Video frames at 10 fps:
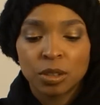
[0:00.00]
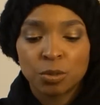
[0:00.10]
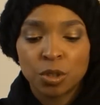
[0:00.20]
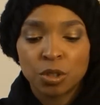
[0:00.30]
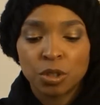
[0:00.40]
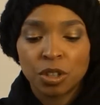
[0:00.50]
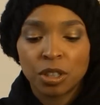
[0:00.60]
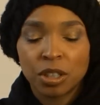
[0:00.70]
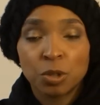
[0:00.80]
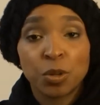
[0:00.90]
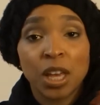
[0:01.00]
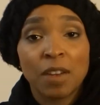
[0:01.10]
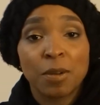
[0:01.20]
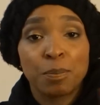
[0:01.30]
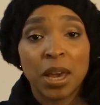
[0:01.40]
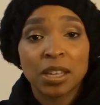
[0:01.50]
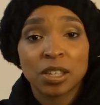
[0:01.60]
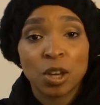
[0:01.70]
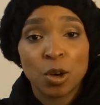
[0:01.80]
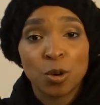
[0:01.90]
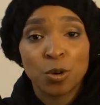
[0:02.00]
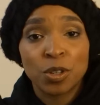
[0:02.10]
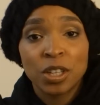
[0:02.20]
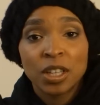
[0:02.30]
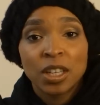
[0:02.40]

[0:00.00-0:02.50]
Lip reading: what you call it, you want to have a base coat,